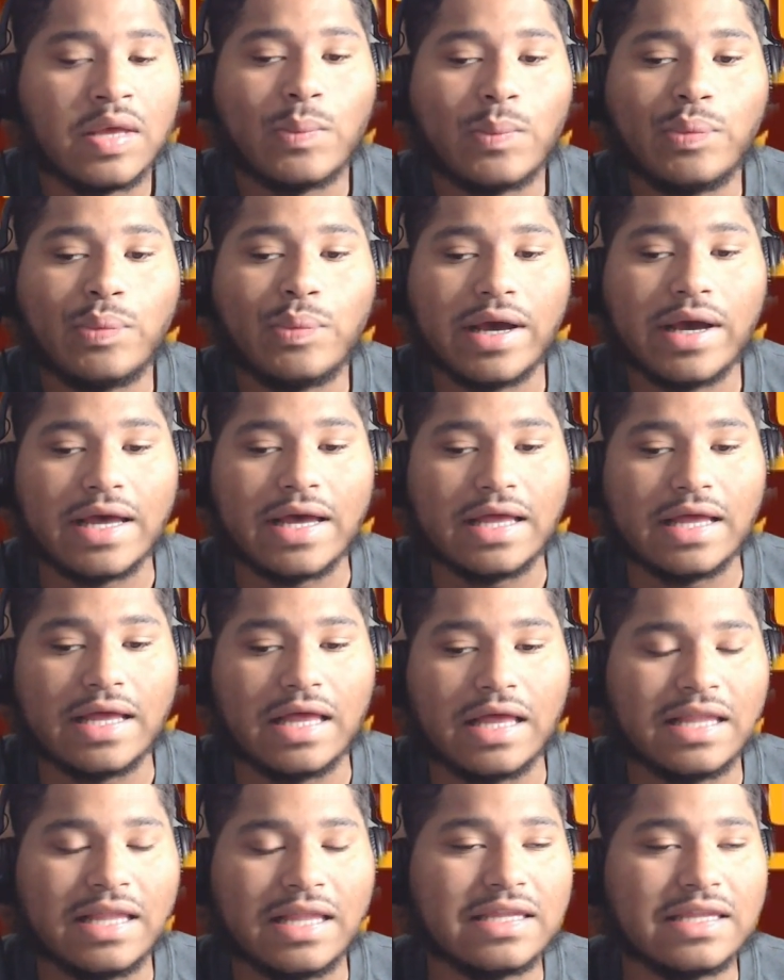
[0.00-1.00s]
But
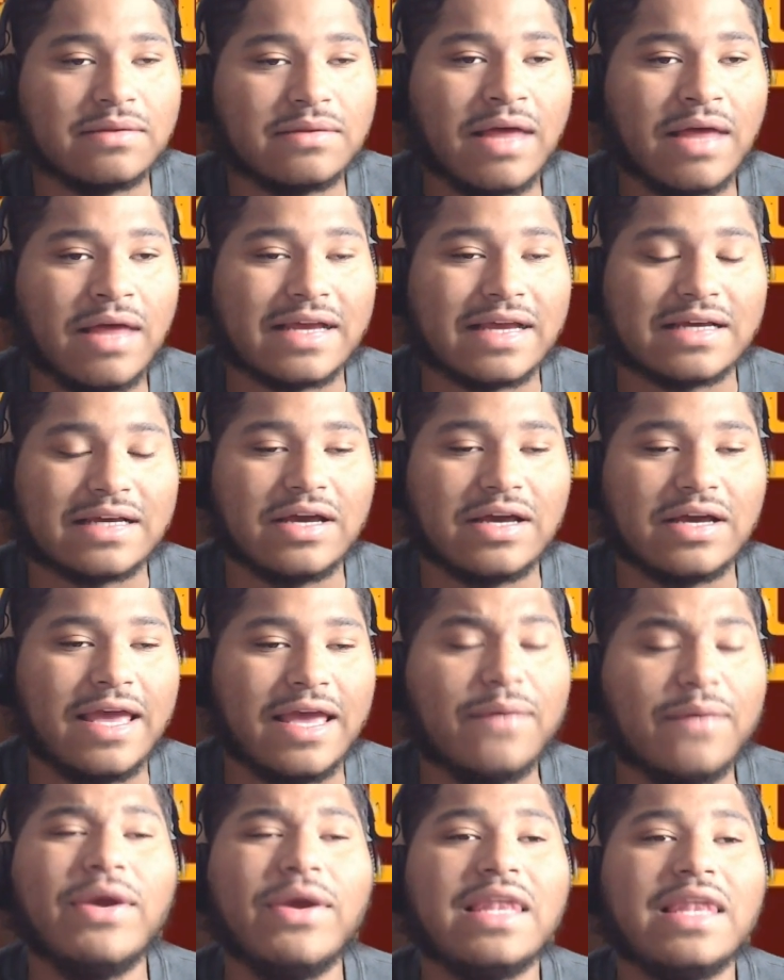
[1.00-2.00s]
uh, like it,
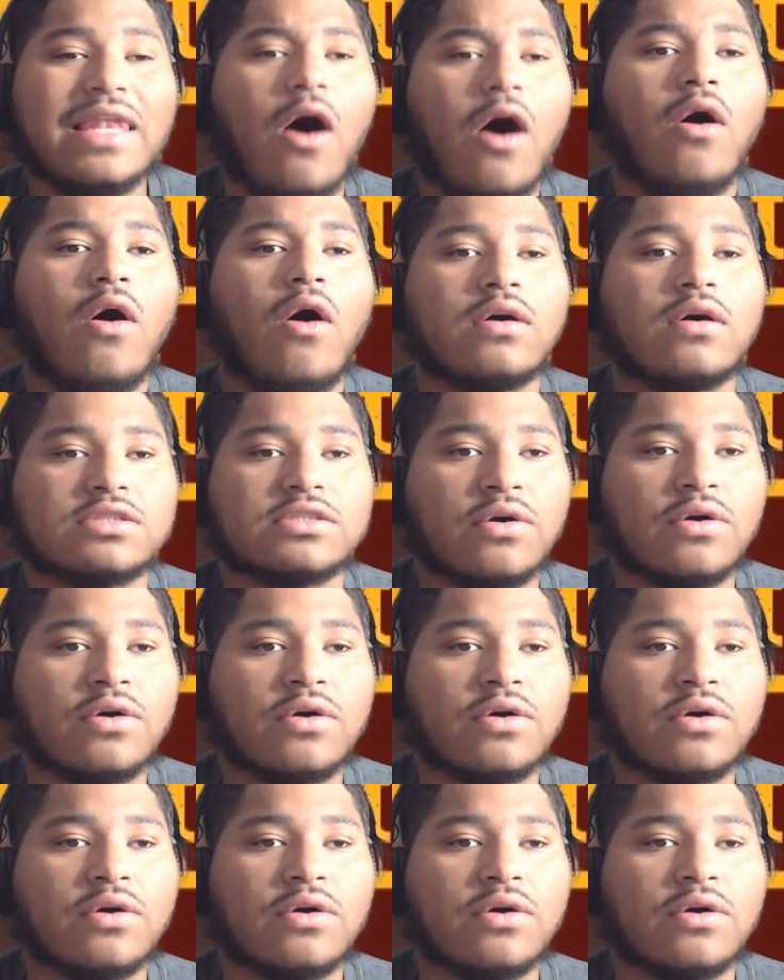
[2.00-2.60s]
eh, we lost.